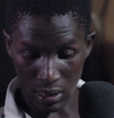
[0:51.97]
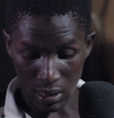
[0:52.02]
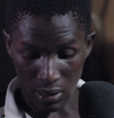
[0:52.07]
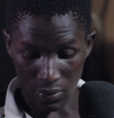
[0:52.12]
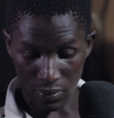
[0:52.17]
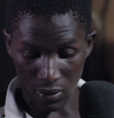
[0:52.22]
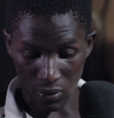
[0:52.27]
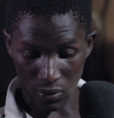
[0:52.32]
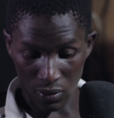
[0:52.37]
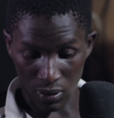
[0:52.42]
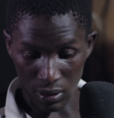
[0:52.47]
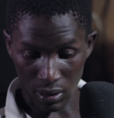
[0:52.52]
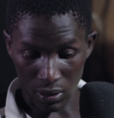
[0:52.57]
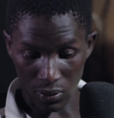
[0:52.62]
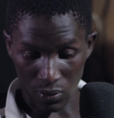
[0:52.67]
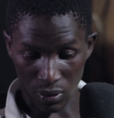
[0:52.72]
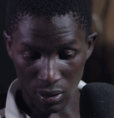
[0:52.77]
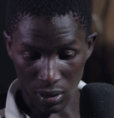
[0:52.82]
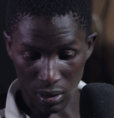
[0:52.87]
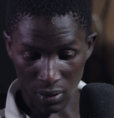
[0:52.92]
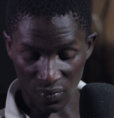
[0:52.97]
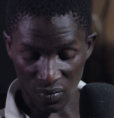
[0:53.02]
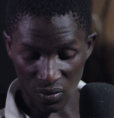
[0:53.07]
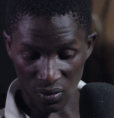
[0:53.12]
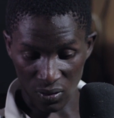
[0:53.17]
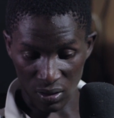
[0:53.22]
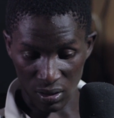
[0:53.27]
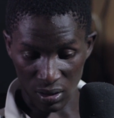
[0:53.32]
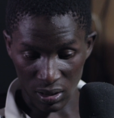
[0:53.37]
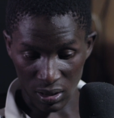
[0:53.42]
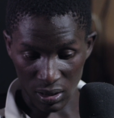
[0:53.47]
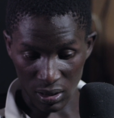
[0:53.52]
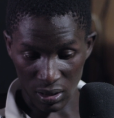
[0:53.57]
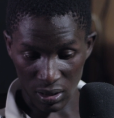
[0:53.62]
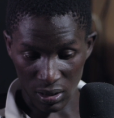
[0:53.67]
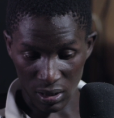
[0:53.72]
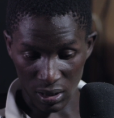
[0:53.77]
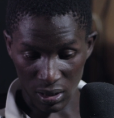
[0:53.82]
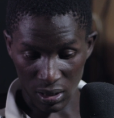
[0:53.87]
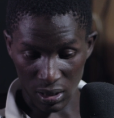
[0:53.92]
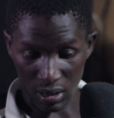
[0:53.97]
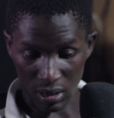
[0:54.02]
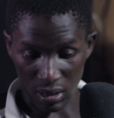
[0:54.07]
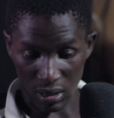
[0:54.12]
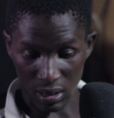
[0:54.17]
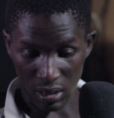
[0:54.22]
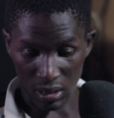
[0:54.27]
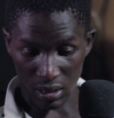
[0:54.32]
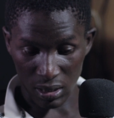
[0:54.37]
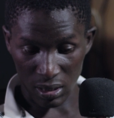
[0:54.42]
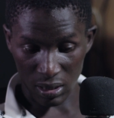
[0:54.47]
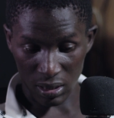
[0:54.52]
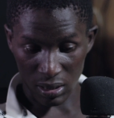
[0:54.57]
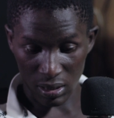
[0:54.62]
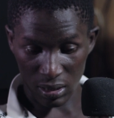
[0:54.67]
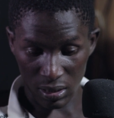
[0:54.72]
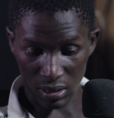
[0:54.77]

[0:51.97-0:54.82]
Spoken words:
Let me look at the one I've not edited yet.